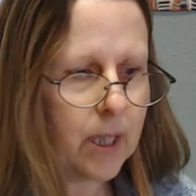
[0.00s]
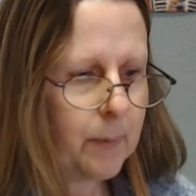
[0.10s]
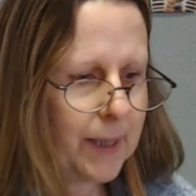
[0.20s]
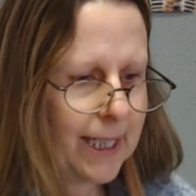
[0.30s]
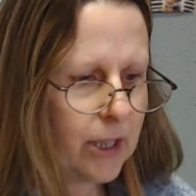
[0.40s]

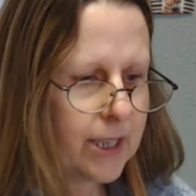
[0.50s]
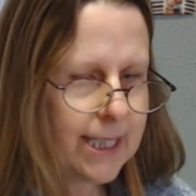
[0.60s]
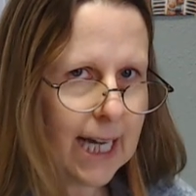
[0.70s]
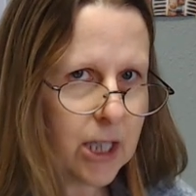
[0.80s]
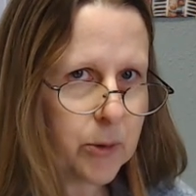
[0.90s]
But here it's
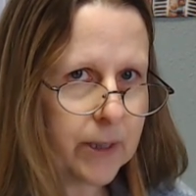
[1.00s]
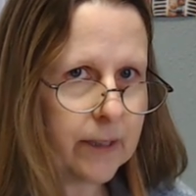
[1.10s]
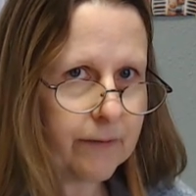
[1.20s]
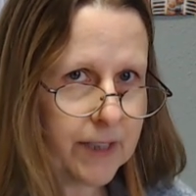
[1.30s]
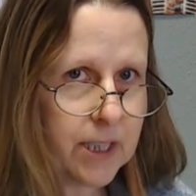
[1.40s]
actually
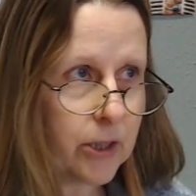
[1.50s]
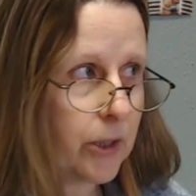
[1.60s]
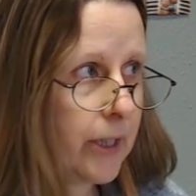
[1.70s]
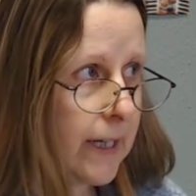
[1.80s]
physical.